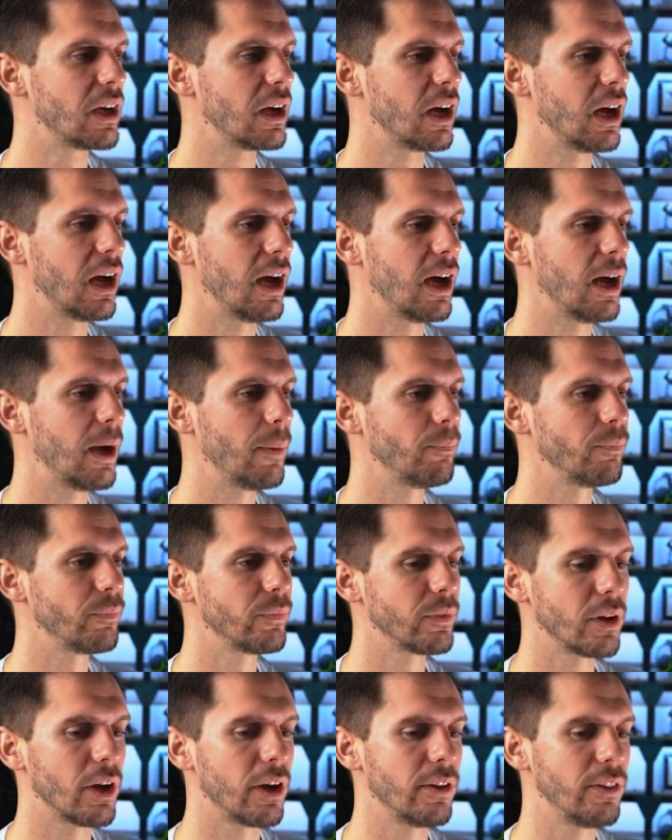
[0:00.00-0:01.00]
Uh,
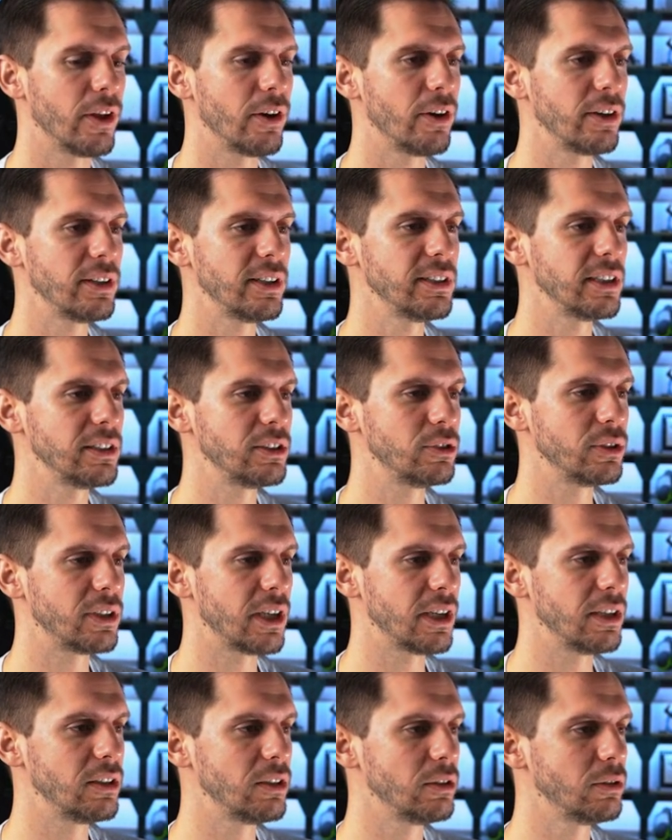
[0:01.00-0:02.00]
another thing that you
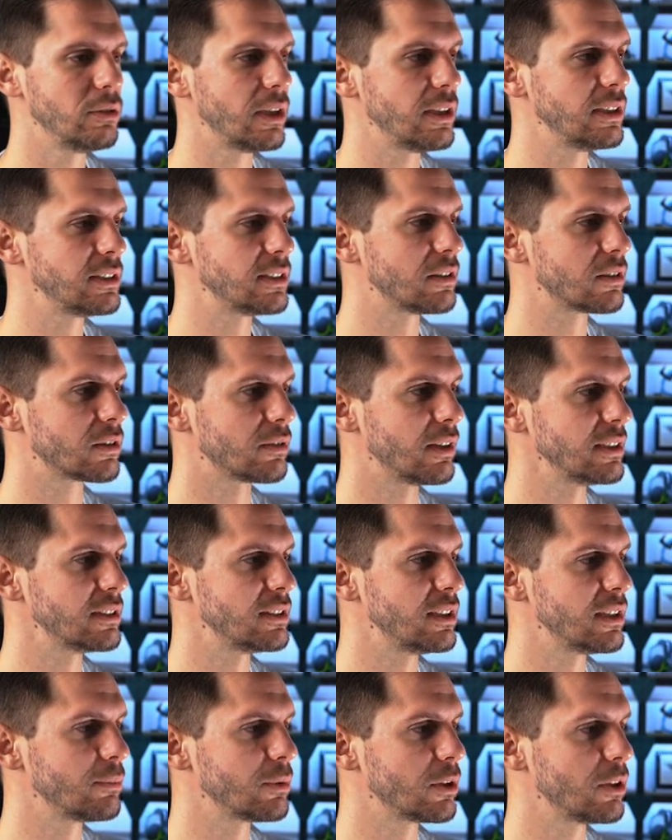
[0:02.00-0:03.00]
can do that is
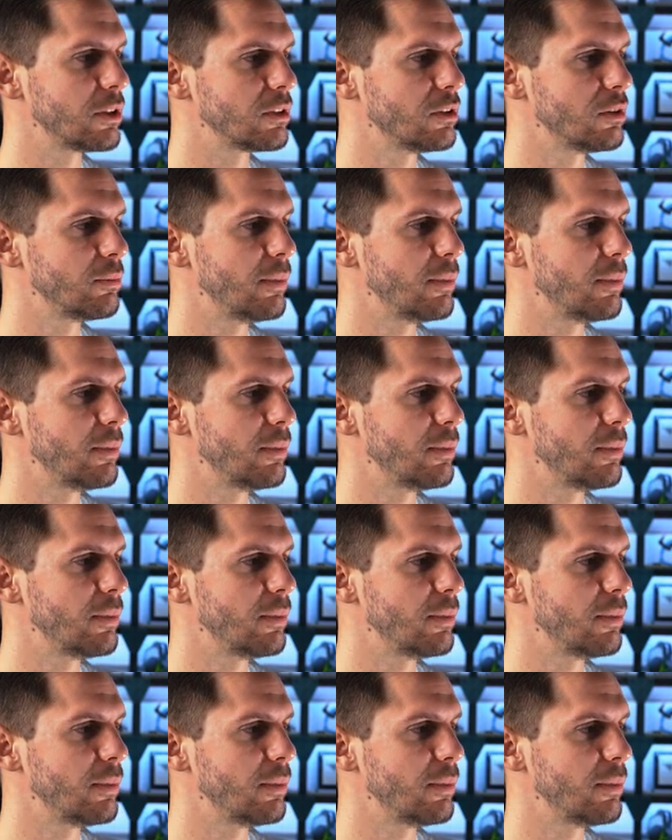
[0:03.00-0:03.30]
interesting, I'm going to go